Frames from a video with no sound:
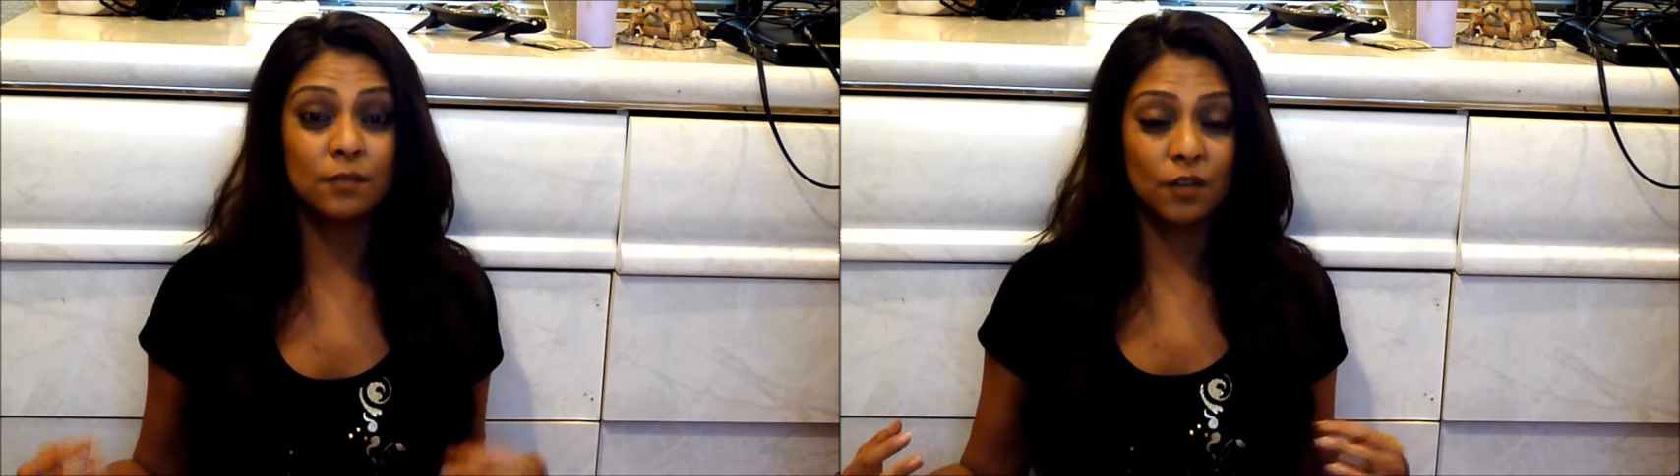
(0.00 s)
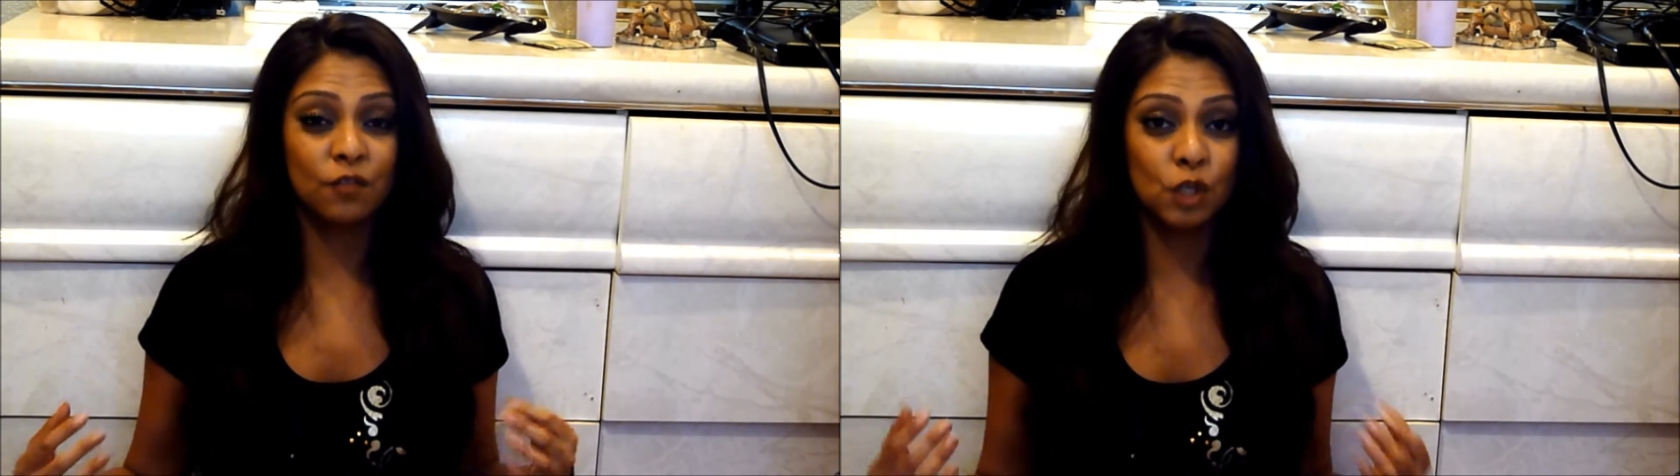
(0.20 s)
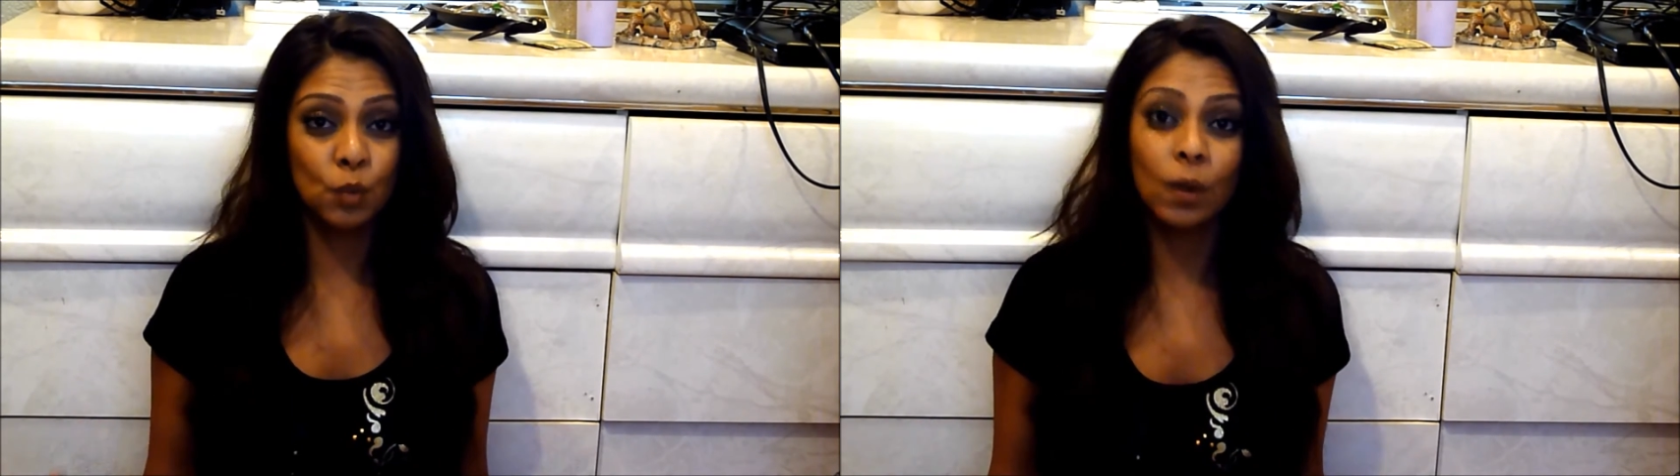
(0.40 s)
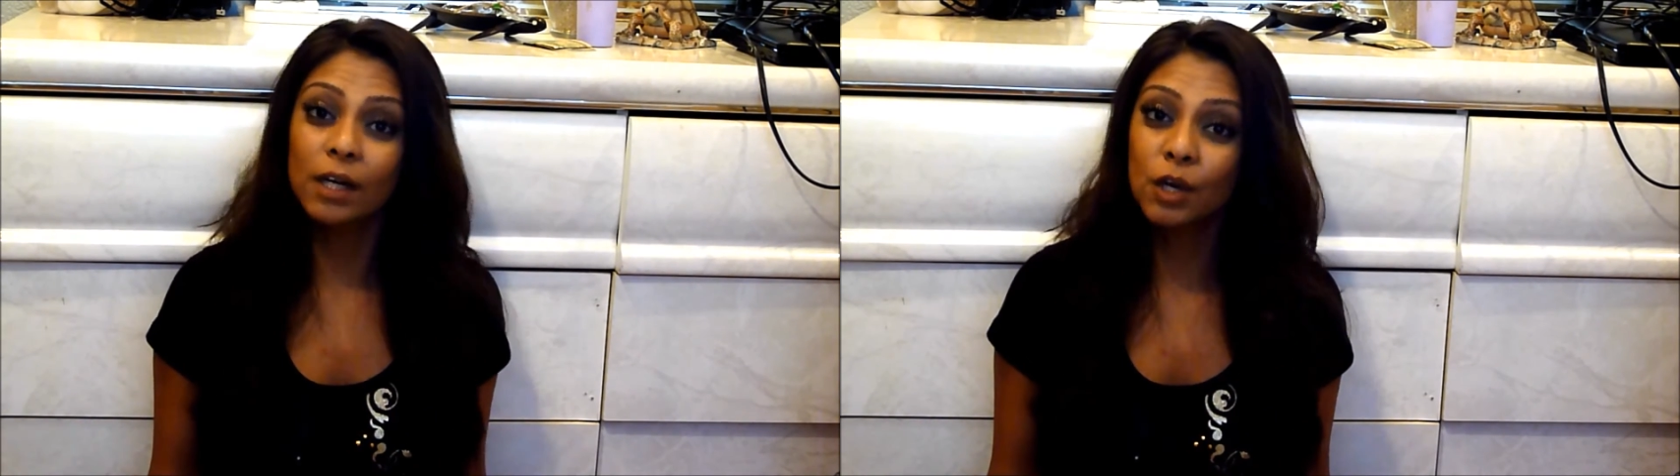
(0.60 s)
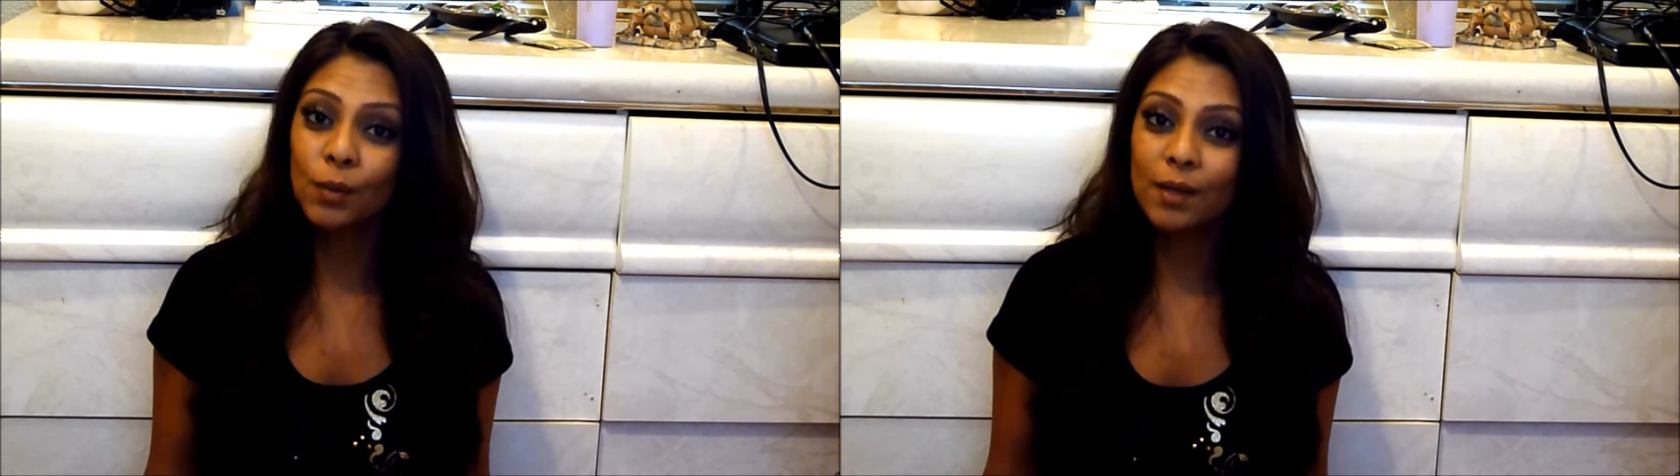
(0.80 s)
If you want
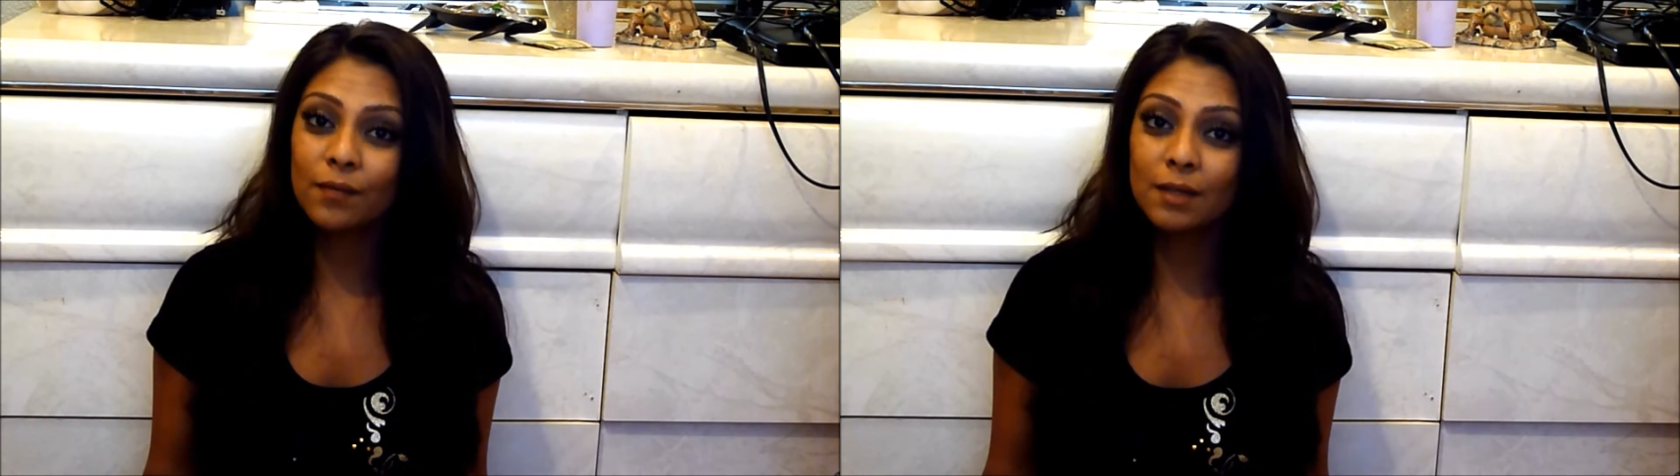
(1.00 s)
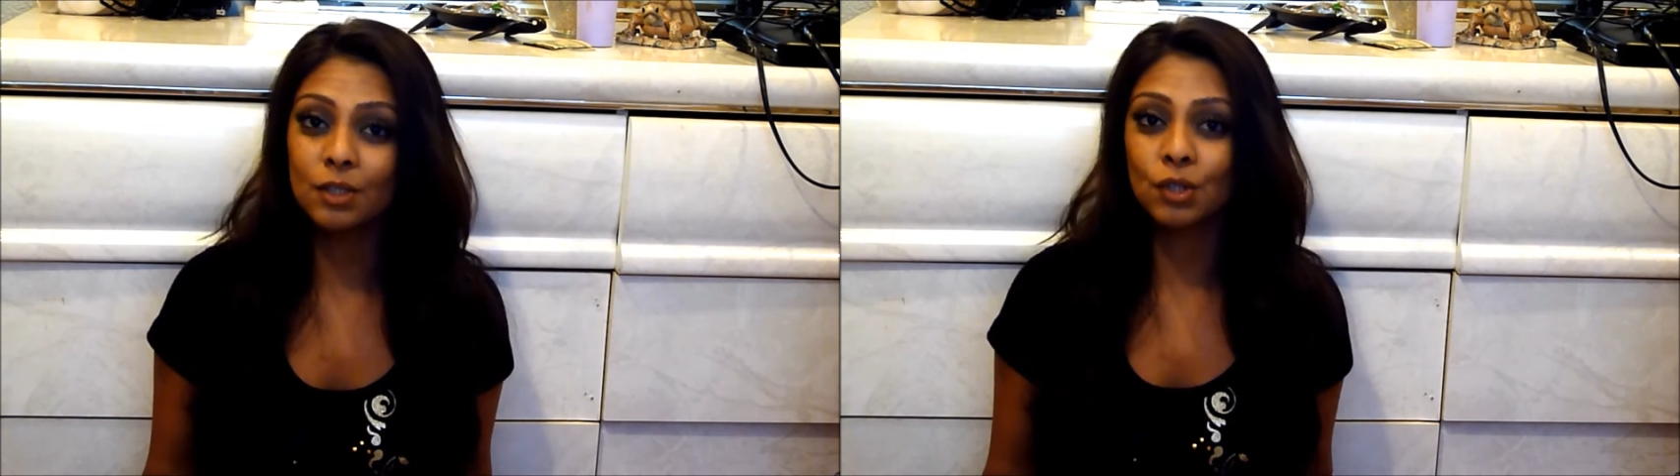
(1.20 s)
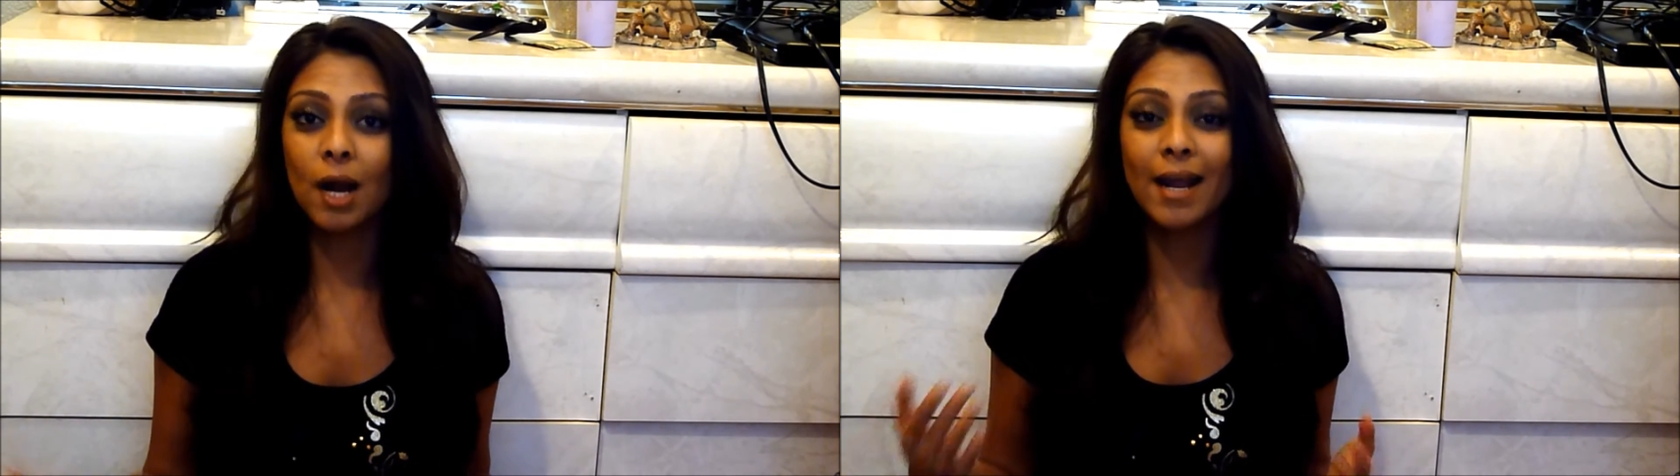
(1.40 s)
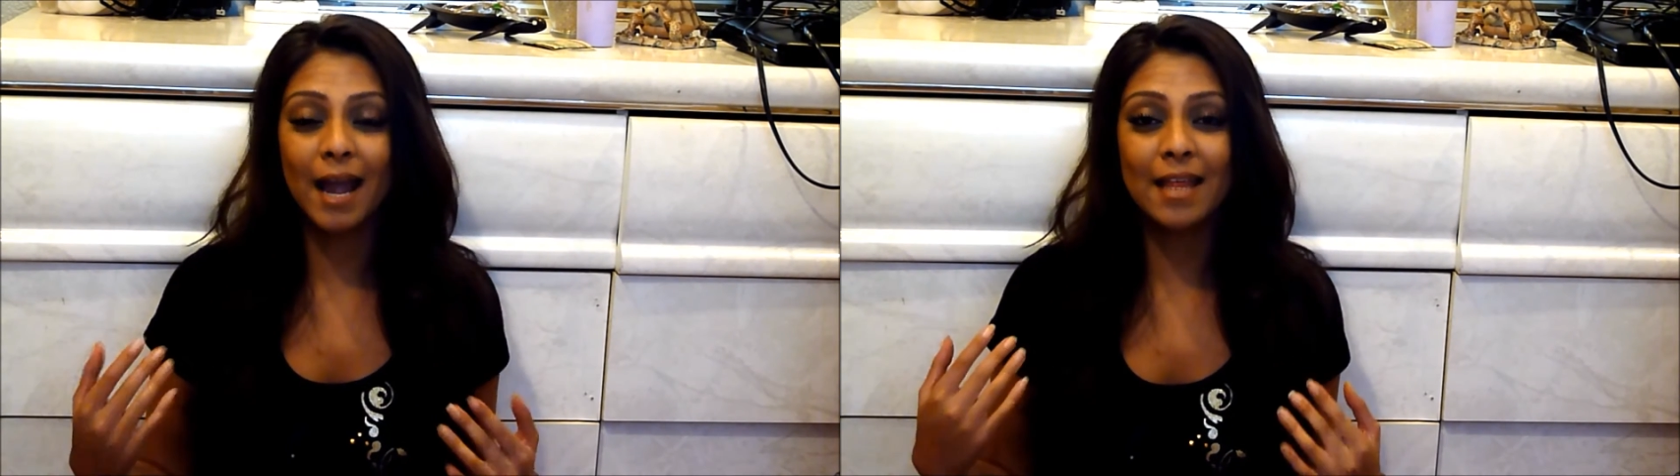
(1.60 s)
to go give it a try,